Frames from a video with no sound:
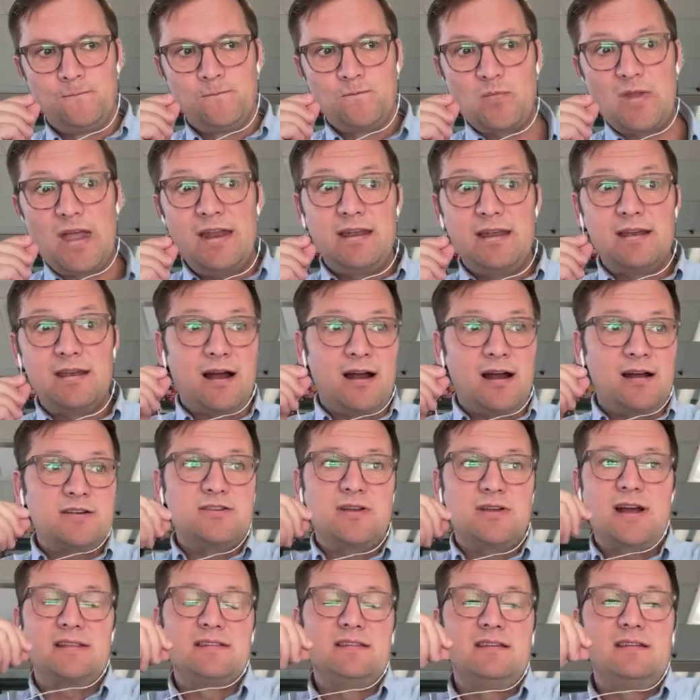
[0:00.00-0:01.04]
And it
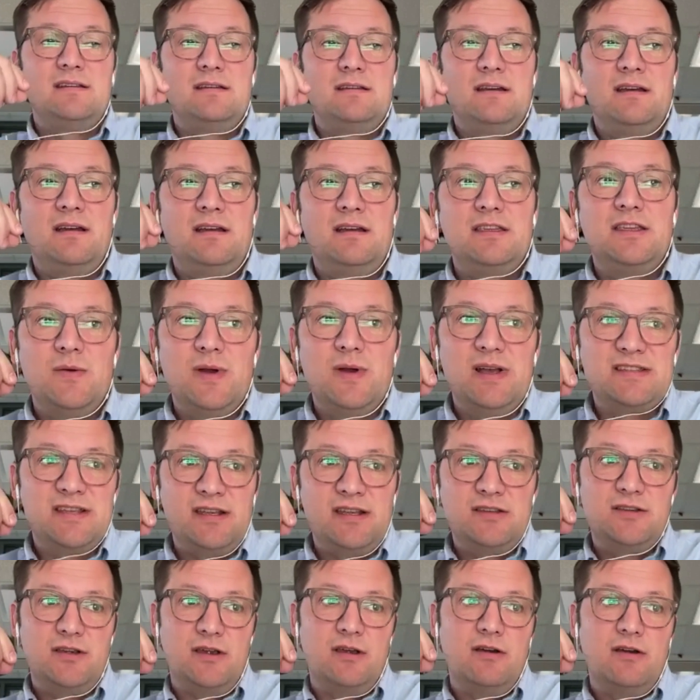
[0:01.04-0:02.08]
contracted a US
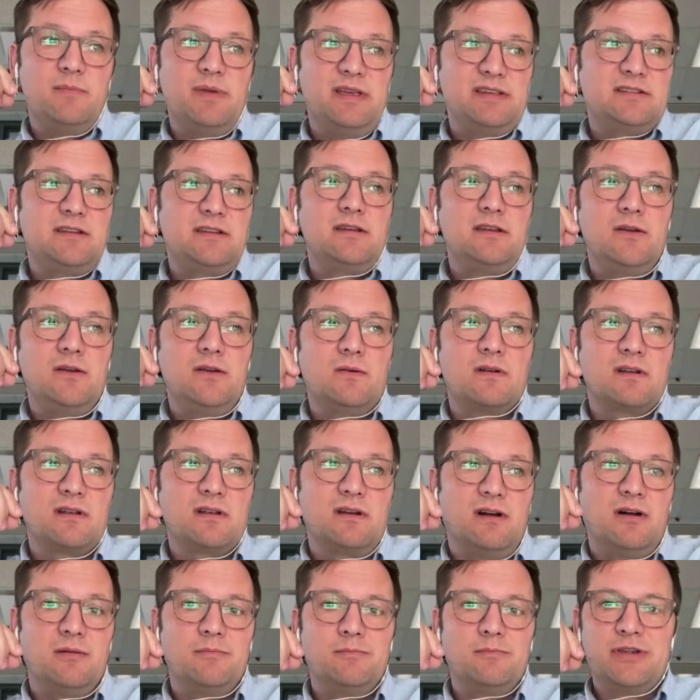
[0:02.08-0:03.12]
NGO based in New York
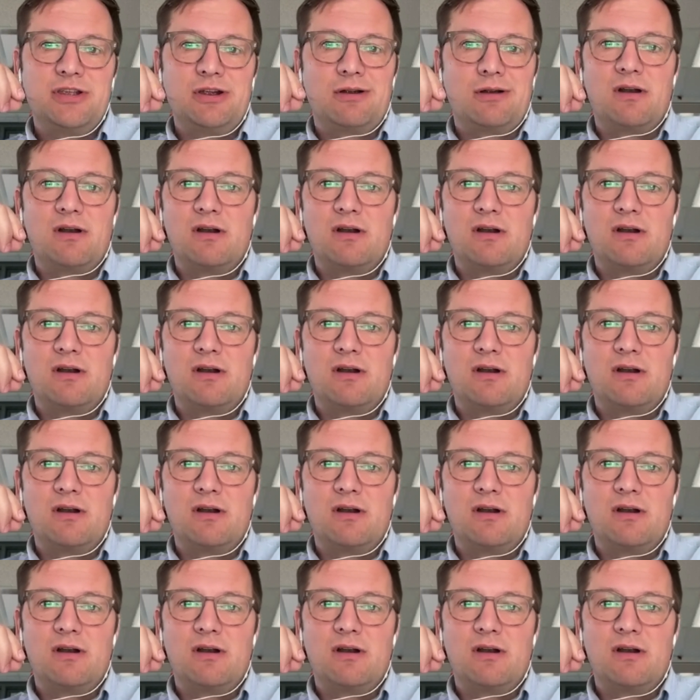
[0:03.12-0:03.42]
called Pure